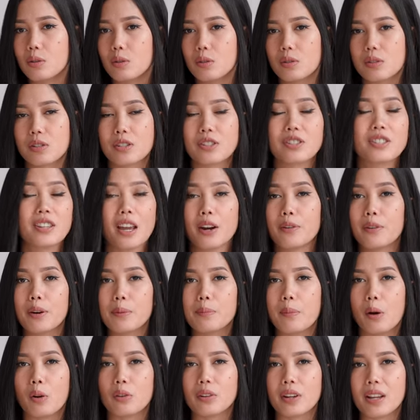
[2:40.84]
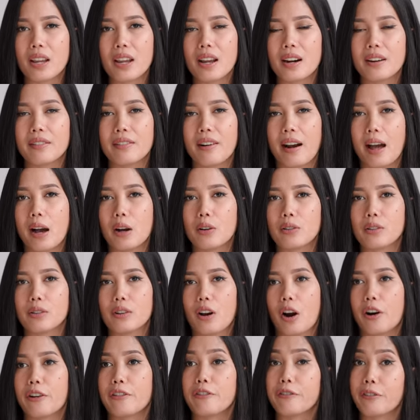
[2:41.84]
ceremony around
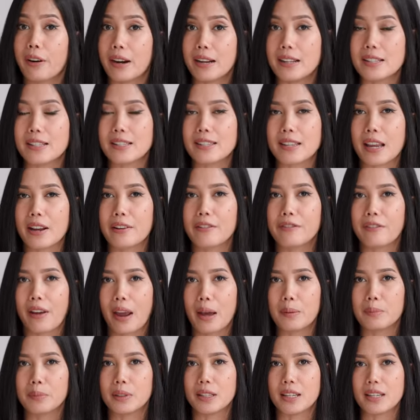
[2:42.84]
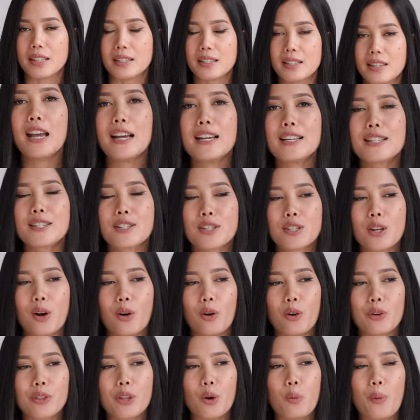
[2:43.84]
our friends and families
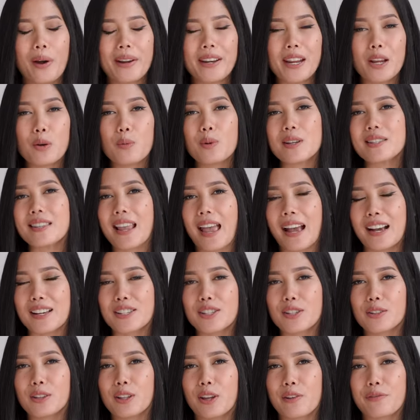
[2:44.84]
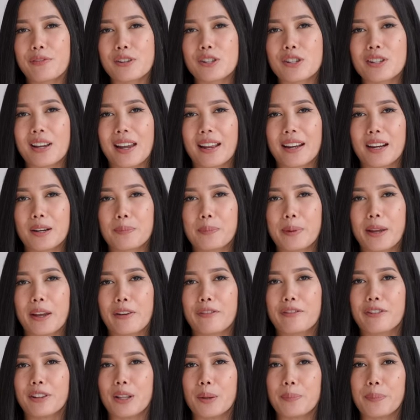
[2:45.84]
so the wedding was actually officiated by a
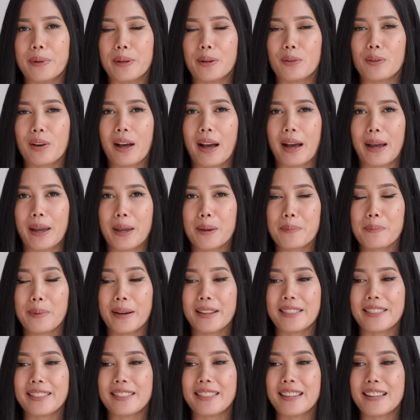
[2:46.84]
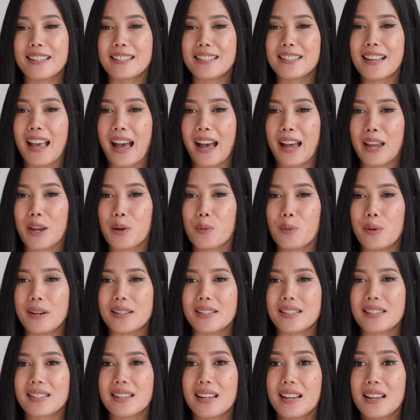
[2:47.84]
filipino guy but this guy
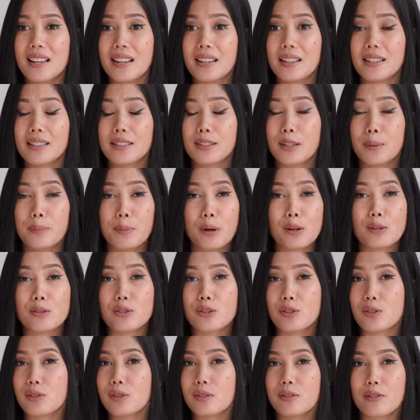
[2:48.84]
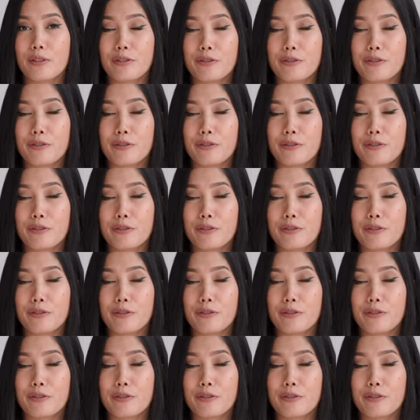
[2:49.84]
was the most